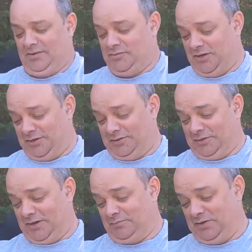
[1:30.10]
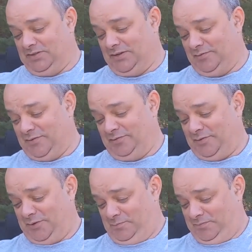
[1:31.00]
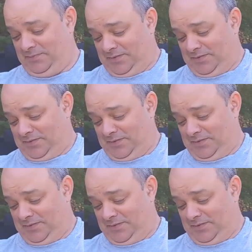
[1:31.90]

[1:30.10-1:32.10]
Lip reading: Try not to cut myself on film.